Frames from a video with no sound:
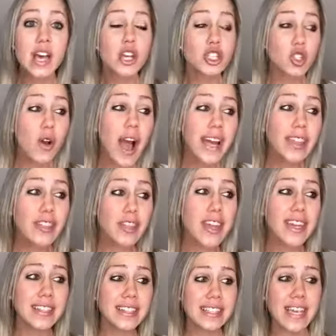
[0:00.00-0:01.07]
try and
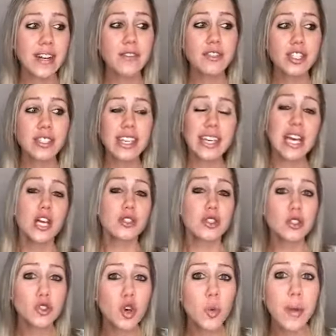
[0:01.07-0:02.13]
think, instead of just like
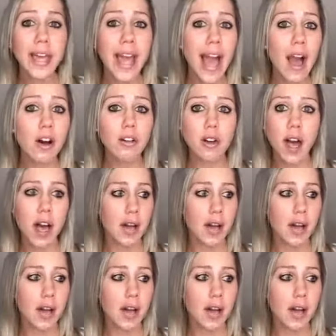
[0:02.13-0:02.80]
scooping out,